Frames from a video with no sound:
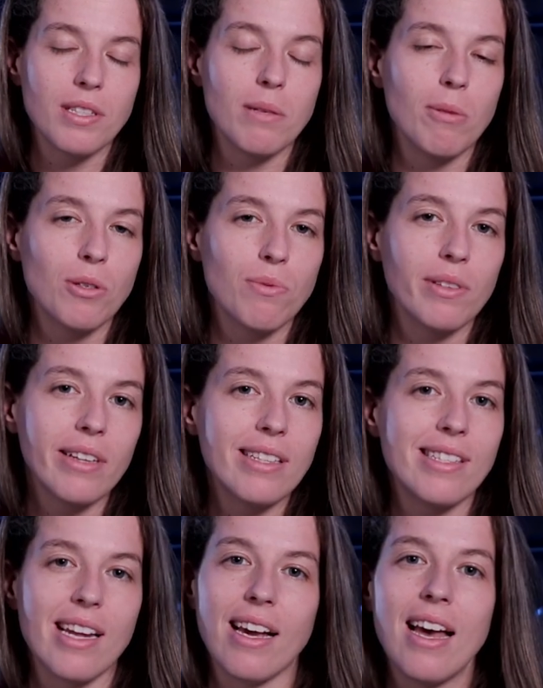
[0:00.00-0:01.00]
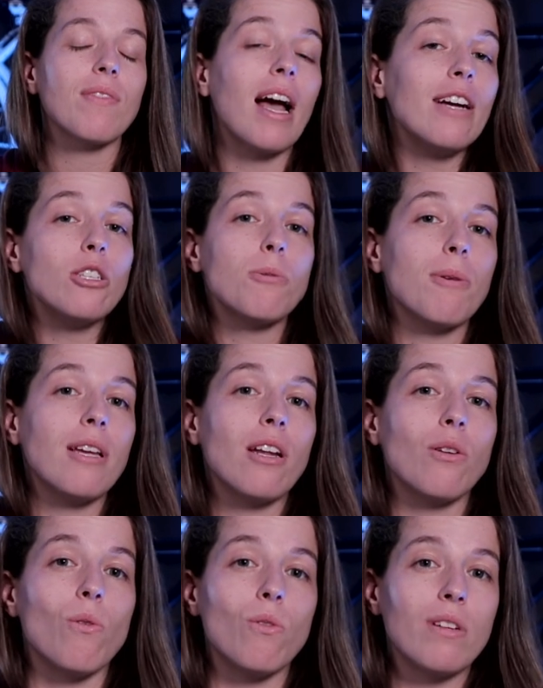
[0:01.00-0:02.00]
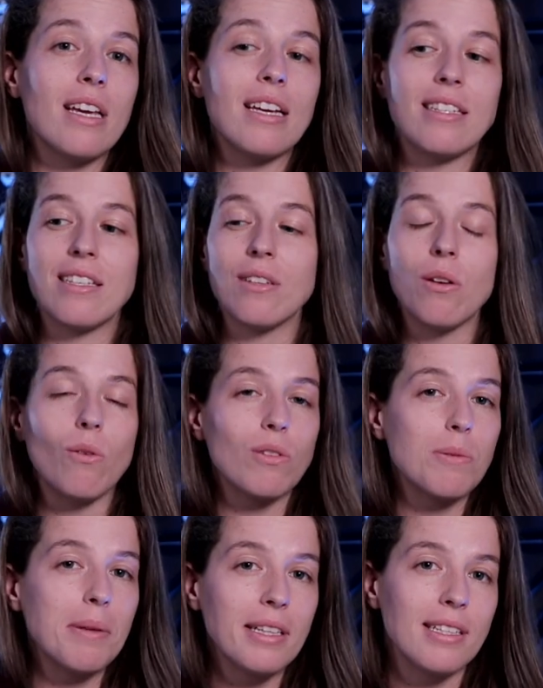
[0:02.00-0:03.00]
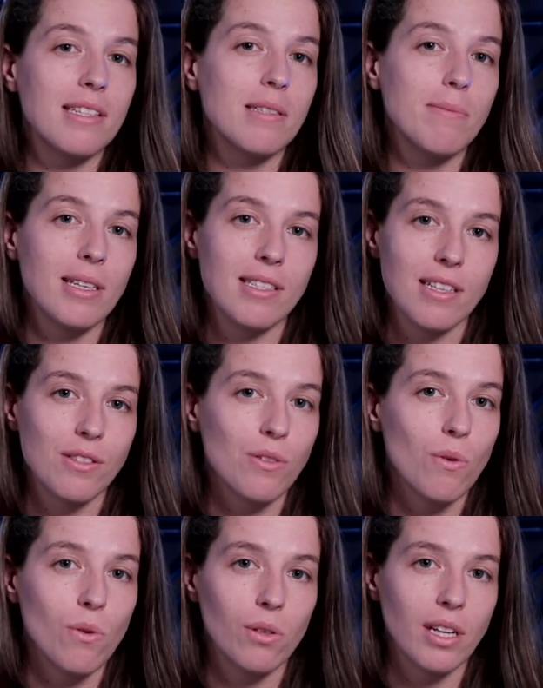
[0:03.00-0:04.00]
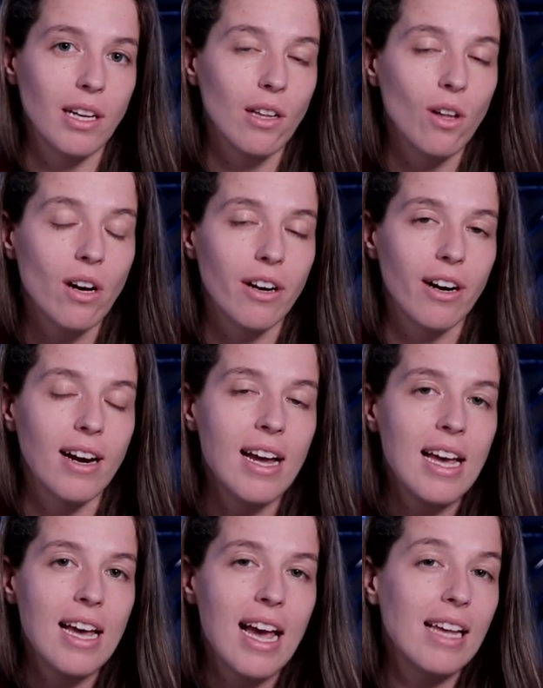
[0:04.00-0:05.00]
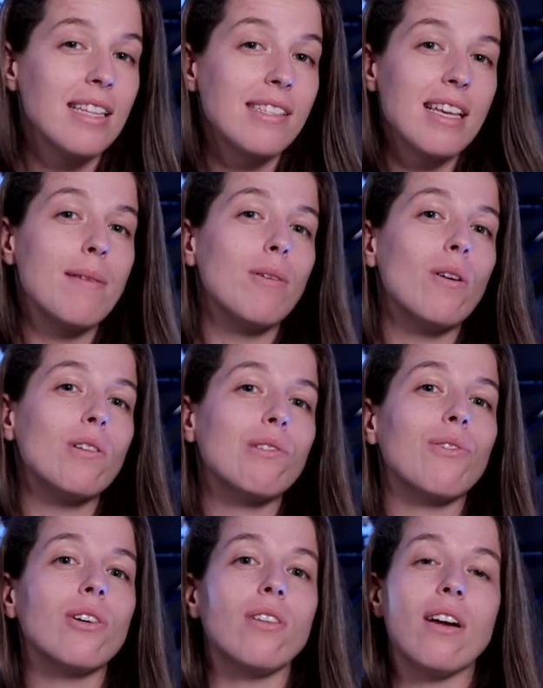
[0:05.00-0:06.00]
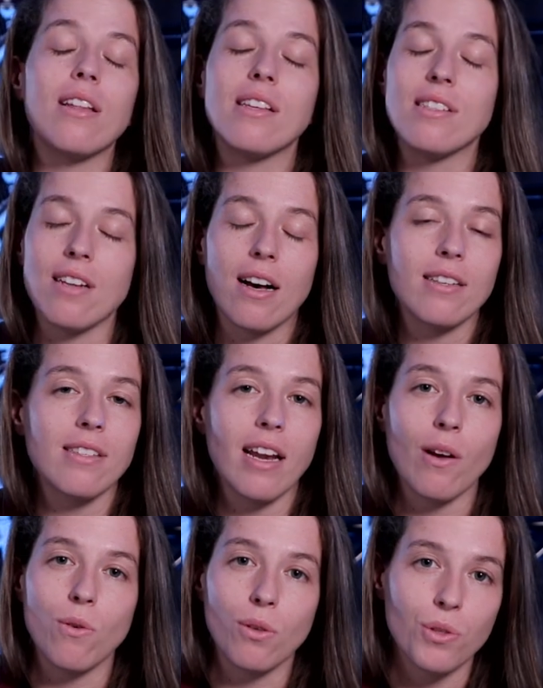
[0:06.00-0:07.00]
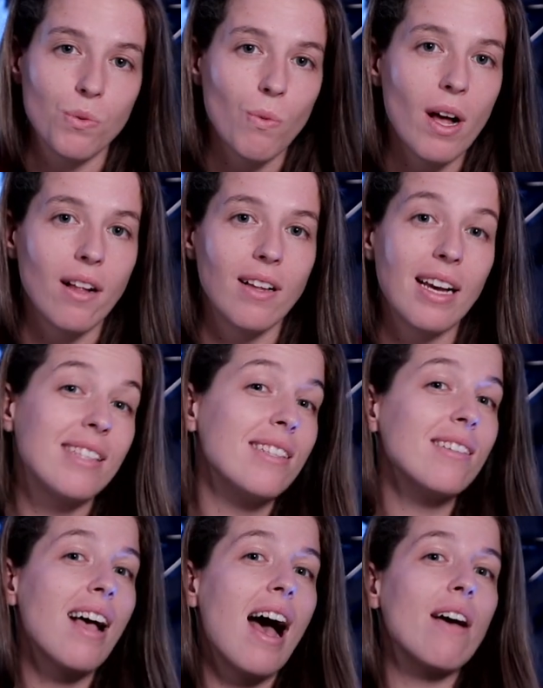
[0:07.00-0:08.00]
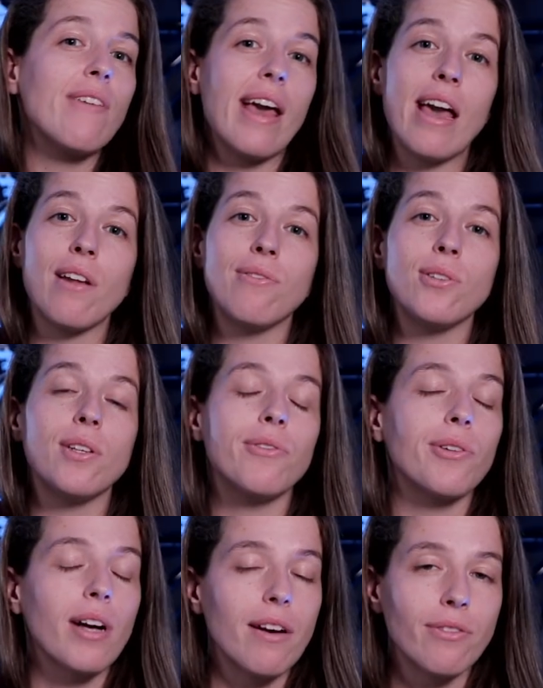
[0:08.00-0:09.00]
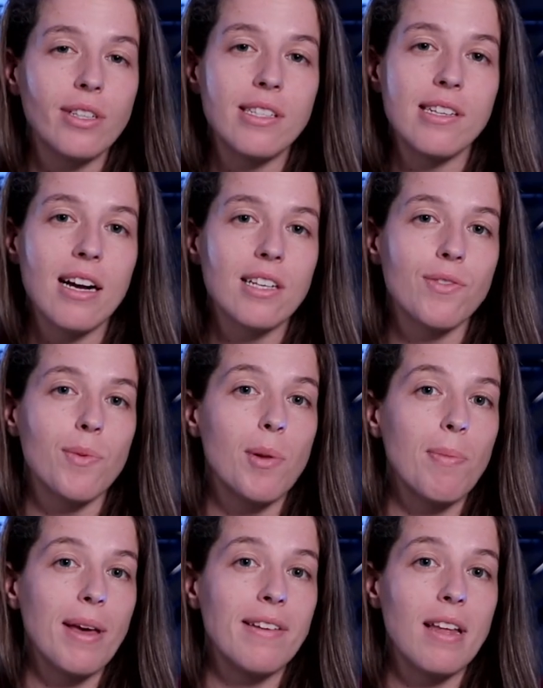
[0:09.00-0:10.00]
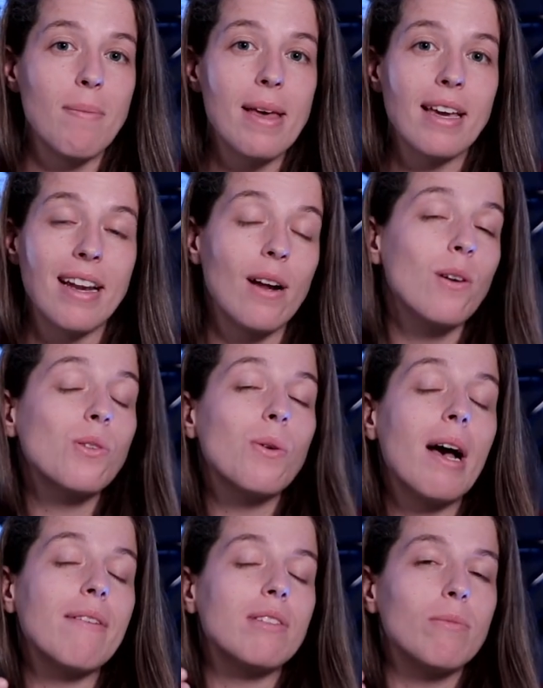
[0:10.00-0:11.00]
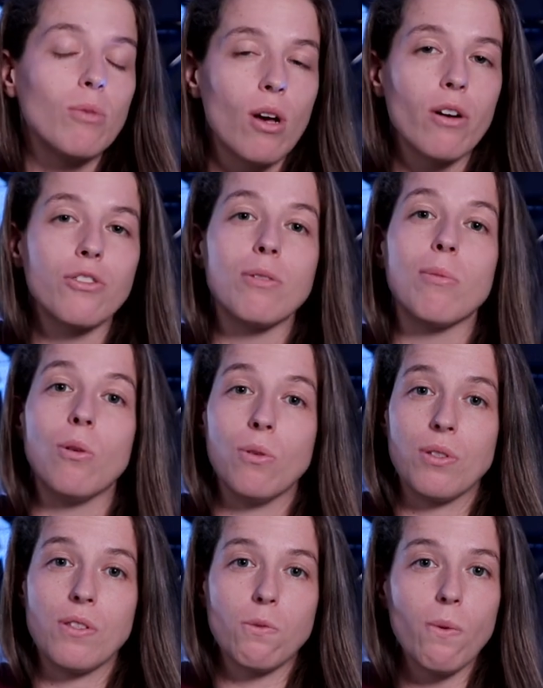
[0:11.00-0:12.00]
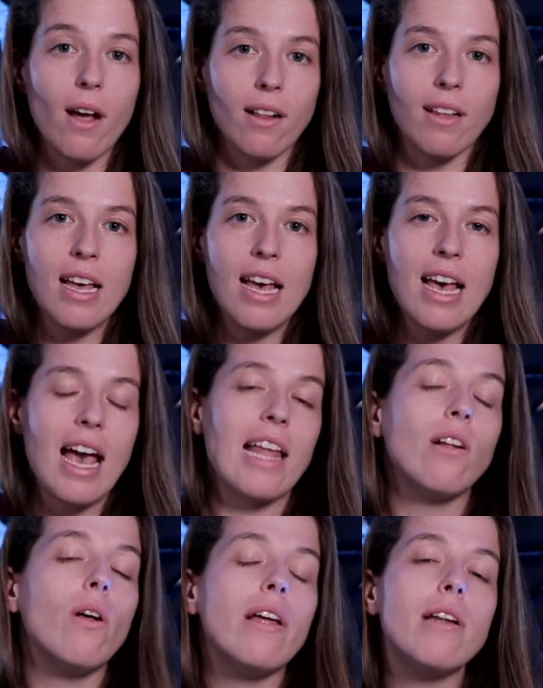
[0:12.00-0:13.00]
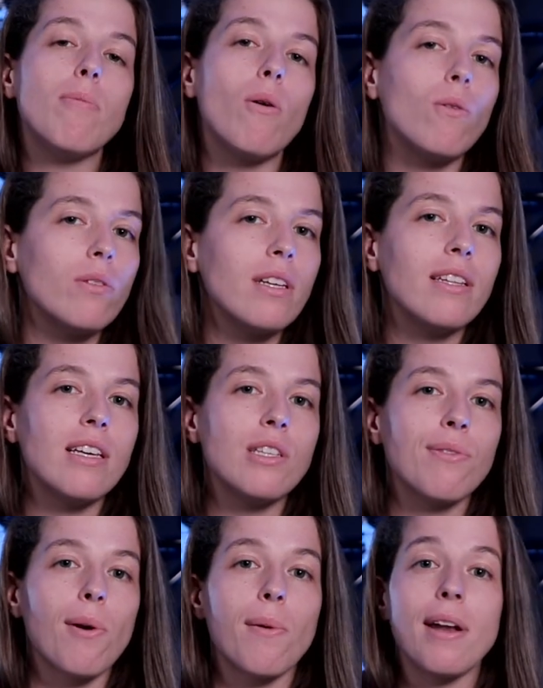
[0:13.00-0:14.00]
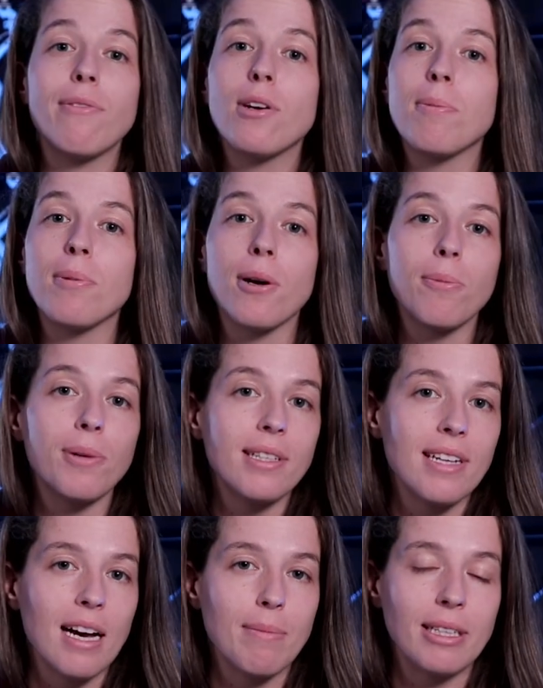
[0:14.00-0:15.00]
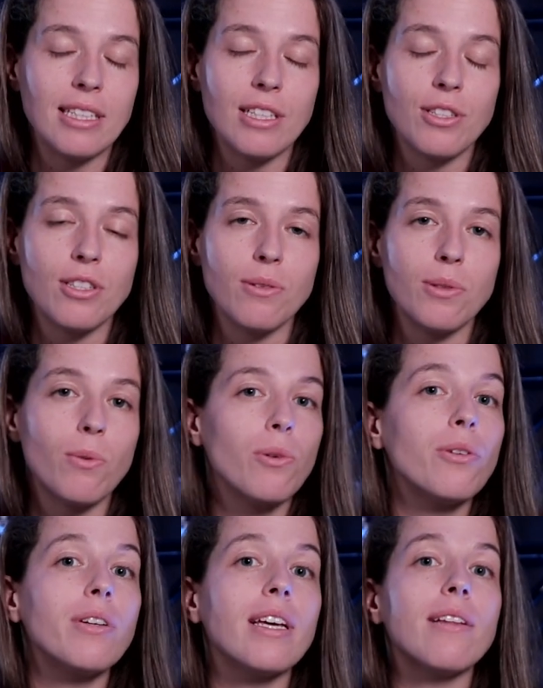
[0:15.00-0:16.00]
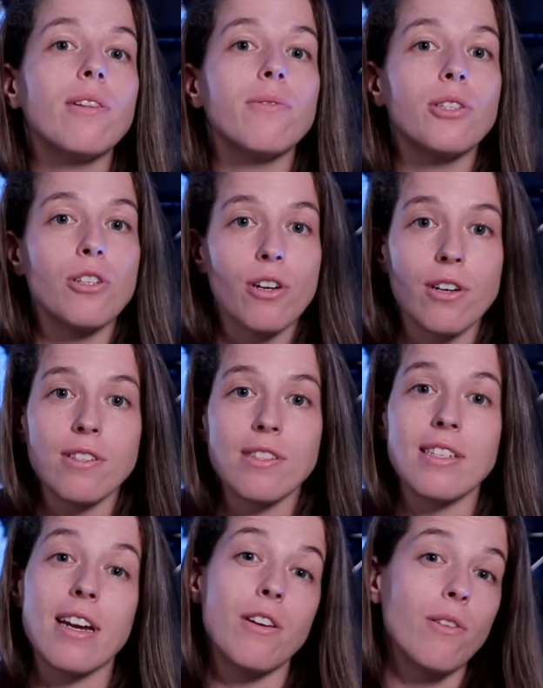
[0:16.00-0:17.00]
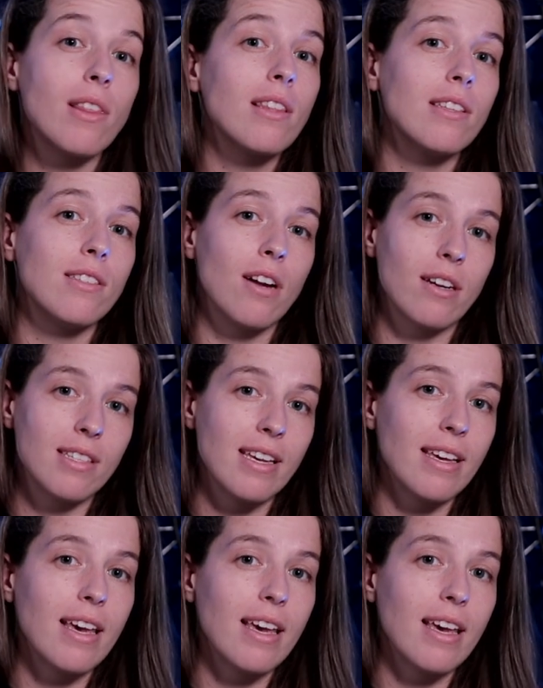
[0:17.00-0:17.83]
is the most realistic. I just plan on holding until it ultimately doesn't make sense to hold any longer. And the same goes for a lot of the stocks that I hold as well. I still have a handful of recovery stocks from the pandemic, and I also have some long-term holds as well. And I'll end up holding these for whatever appropriate time I need to in order to get the returns that I know that these stocks can